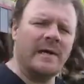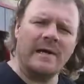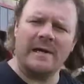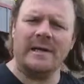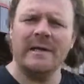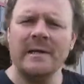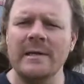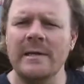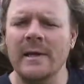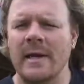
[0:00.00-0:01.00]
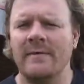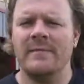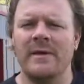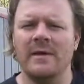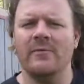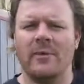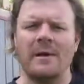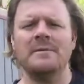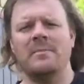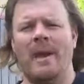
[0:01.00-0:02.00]
out how to have the
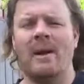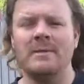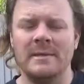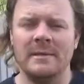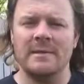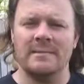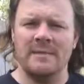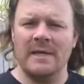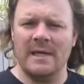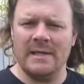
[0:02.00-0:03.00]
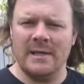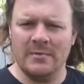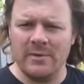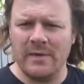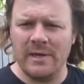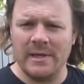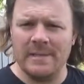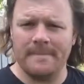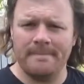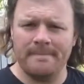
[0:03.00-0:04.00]
roustabout mini handheld crane
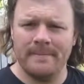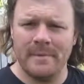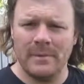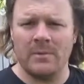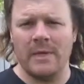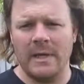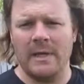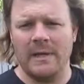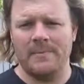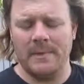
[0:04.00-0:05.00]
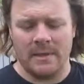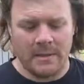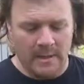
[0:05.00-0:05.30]
in order to get it up there.